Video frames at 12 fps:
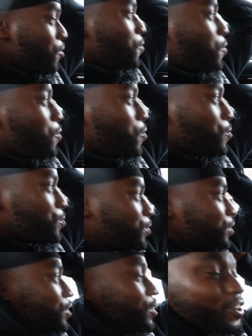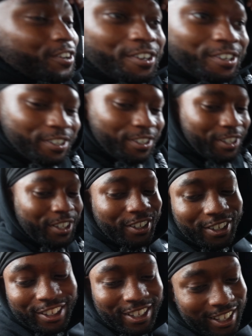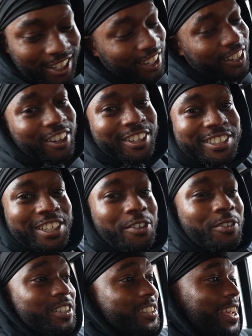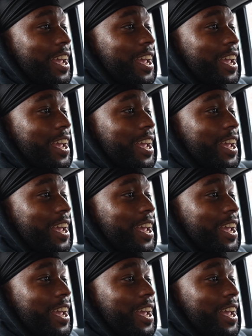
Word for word: Woo, y'all. Y'all seen what just